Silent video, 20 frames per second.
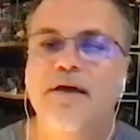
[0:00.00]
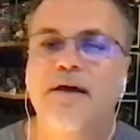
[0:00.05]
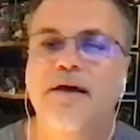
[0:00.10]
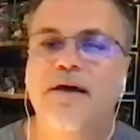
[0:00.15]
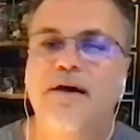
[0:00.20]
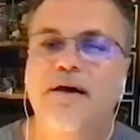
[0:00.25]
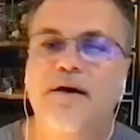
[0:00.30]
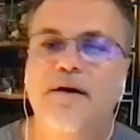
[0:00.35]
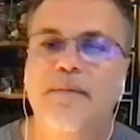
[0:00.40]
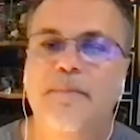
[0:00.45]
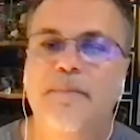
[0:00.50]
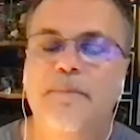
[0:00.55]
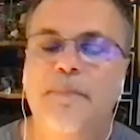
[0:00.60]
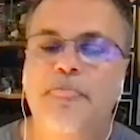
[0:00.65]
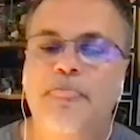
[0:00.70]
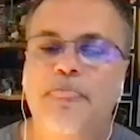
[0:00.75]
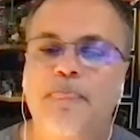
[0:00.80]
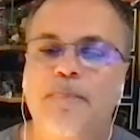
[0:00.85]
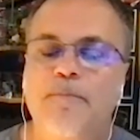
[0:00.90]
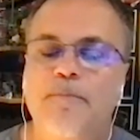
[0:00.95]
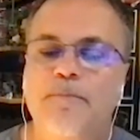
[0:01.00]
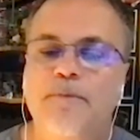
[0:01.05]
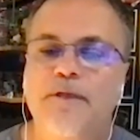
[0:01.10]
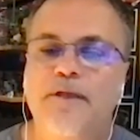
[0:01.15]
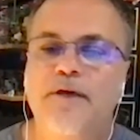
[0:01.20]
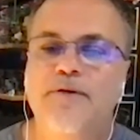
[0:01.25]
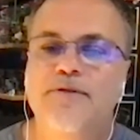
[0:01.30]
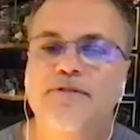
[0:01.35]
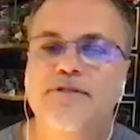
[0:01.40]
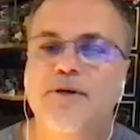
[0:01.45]
um, you
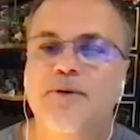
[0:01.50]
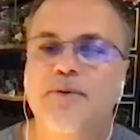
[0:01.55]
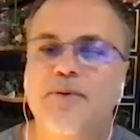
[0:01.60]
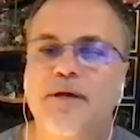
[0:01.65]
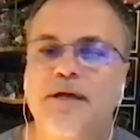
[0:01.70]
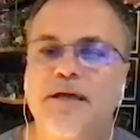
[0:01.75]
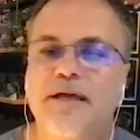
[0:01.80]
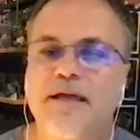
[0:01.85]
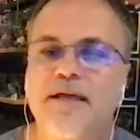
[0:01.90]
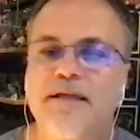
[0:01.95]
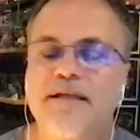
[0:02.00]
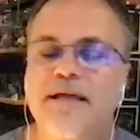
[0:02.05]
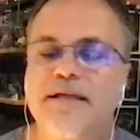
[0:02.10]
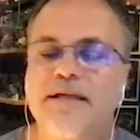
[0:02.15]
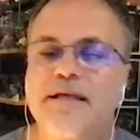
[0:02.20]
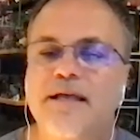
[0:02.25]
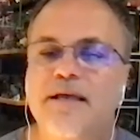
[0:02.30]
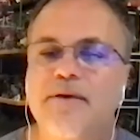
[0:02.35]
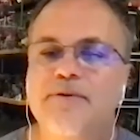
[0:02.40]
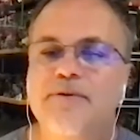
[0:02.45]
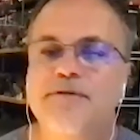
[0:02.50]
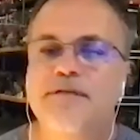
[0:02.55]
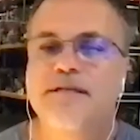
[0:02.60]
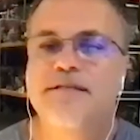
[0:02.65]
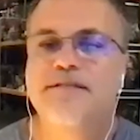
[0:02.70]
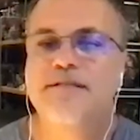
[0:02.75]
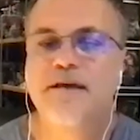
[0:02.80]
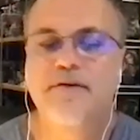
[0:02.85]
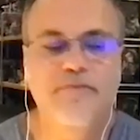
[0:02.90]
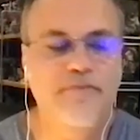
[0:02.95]
know. So it, it, it was
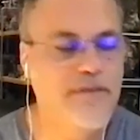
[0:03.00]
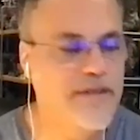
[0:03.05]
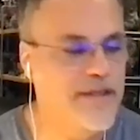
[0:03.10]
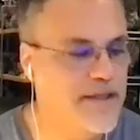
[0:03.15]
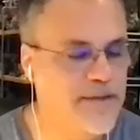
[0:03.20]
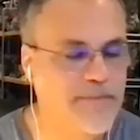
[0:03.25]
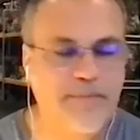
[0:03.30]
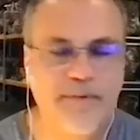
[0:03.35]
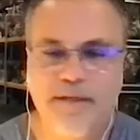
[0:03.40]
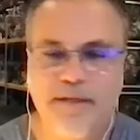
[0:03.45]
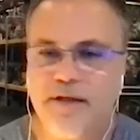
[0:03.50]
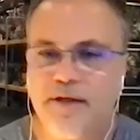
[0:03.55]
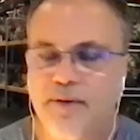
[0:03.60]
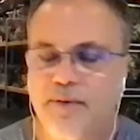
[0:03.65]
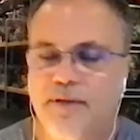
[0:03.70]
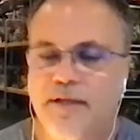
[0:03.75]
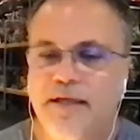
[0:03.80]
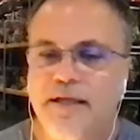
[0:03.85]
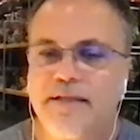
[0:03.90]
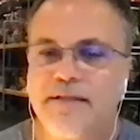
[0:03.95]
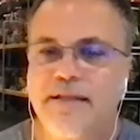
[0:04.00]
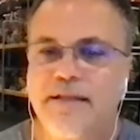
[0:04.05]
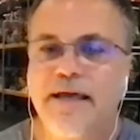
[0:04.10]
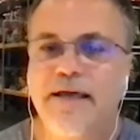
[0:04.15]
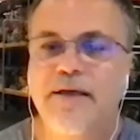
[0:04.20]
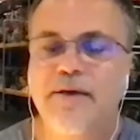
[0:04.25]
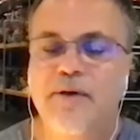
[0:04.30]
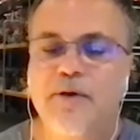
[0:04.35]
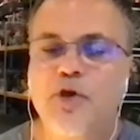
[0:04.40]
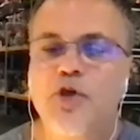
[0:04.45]
it's definitely you know it,
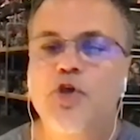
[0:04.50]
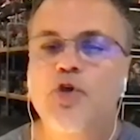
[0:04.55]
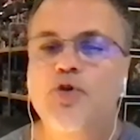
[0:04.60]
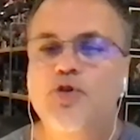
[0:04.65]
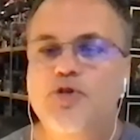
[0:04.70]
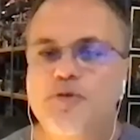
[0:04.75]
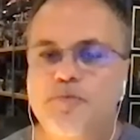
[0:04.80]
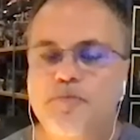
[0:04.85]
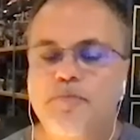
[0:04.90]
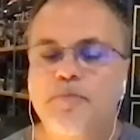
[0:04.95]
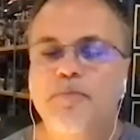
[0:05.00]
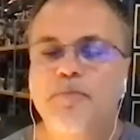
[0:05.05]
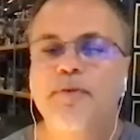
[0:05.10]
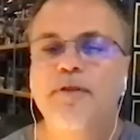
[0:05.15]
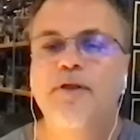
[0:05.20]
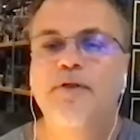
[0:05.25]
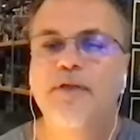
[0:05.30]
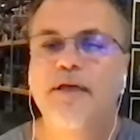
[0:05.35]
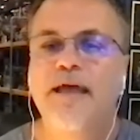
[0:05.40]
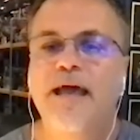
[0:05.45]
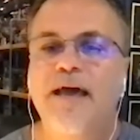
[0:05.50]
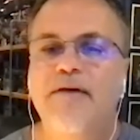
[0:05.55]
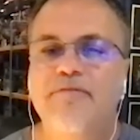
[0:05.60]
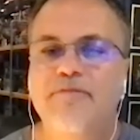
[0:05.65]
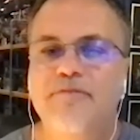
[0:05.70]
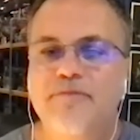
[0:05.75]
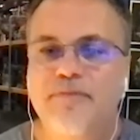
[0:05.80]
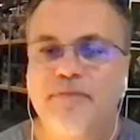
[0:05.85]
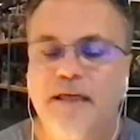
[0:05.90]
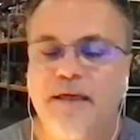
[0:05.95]
they, a huge you know they
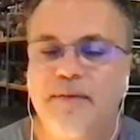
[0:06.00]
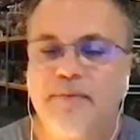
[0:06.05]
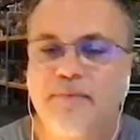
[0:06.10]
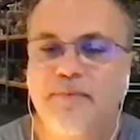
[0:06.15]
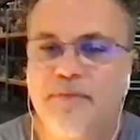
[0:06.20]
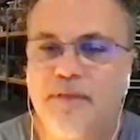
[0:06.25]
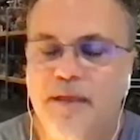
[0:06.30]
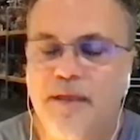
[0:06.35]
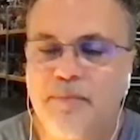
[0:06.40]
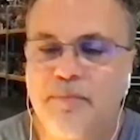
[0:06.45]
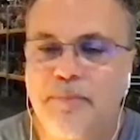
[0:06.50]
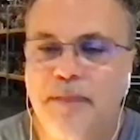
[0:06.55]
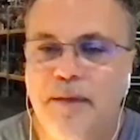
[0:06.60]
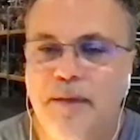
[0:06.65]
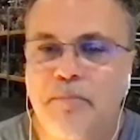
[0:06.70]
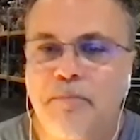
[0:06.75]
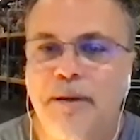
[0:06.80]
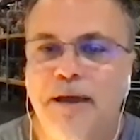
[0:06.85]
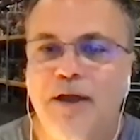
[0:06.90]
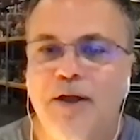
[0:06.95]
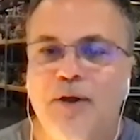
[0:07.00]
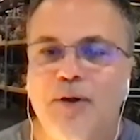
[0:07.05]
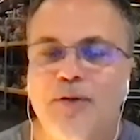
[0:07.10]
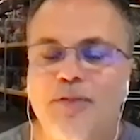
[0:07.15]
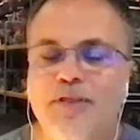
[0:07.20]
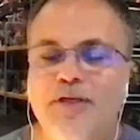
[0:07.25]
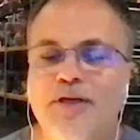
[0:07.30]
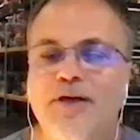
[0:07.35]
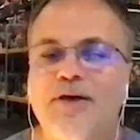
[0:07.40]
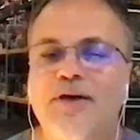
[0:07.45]
have they they they bear
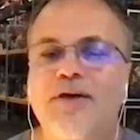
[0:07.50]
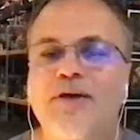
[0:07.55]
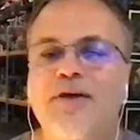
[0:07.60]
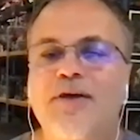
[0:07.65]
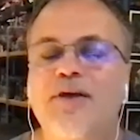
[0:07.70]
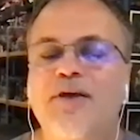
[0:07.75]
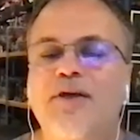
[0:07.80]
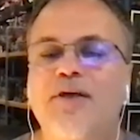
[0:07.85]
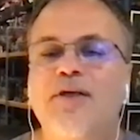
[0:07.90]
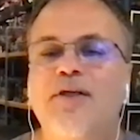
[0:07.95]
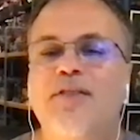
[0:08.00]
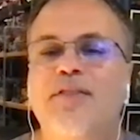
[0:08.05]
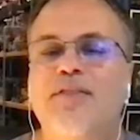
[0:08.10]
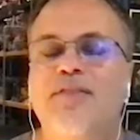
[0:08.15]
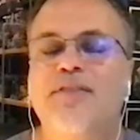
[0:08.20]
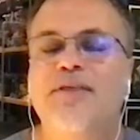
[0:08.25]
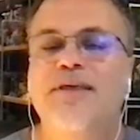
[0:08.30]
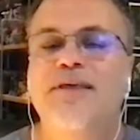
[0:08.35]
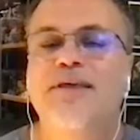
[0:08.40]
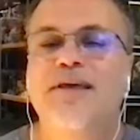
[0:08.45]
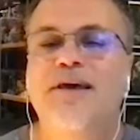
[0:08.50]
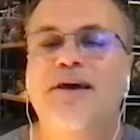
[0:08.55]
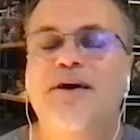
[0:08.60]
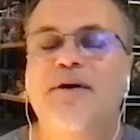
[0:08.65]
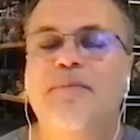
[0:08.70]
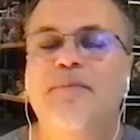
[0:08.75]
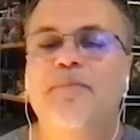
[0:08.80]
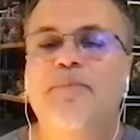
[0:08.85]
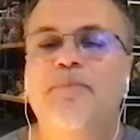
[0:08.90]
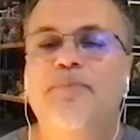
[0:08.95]
the the
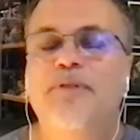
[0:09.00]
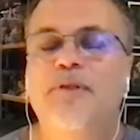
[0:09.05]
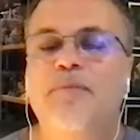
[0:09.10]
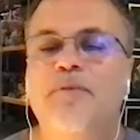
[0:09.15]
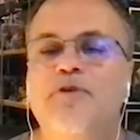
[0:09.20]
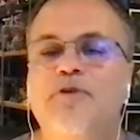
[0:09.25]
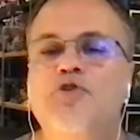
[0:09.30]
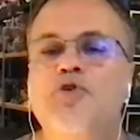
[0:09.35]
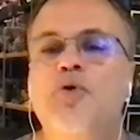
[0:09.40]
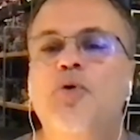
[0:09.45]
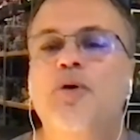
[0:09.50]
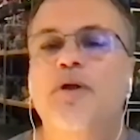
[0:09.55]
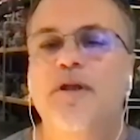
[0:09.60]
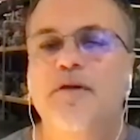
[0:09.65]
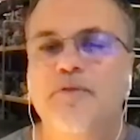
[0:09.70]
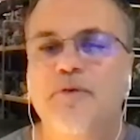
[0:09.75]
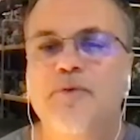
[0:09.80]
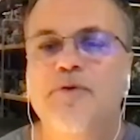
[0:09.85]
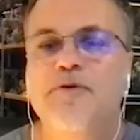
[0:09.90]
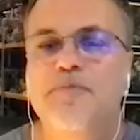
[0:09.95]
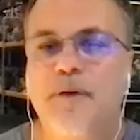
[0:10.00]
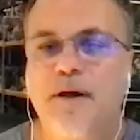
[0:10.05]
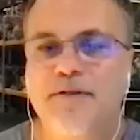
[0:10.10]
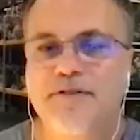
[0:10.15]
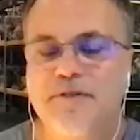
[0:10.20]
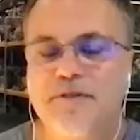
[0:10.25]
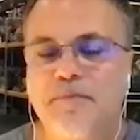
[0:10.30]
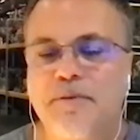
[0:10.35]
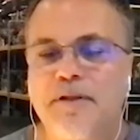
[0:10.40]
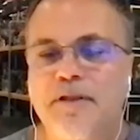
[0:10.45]
um, the majority of the
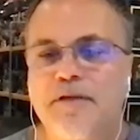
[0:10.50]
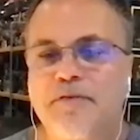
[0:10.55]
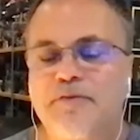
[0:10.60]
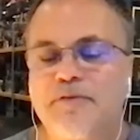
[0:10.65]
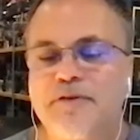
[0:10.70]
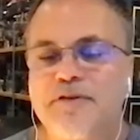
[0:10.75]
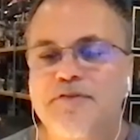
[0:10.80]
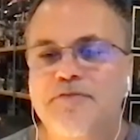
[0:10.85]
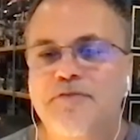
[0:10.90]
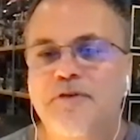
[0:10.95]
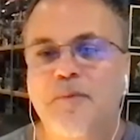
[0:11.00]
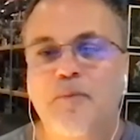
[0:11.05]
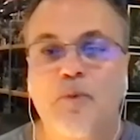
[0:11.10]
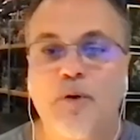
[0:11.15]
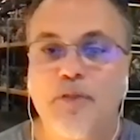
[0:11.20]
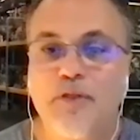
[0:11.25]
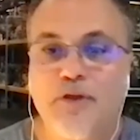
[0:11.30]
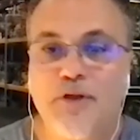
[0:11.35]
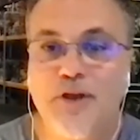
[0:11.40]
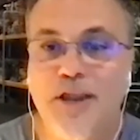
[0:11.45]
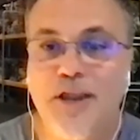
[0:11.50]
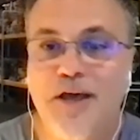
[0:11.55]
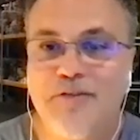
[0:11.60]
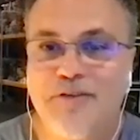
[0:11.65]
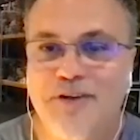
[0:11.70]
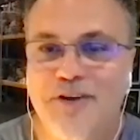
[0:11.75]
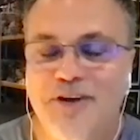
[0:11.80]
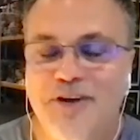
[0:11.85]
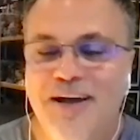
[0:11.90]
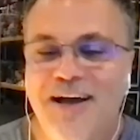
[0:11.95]
responsibility for this film, whether you love
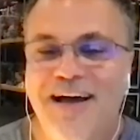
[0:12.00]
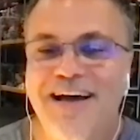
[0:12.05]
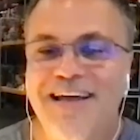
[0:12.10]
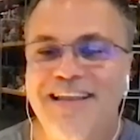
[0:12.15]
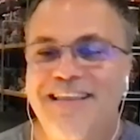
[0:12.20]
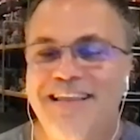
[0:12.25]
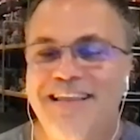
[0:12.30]
it or not.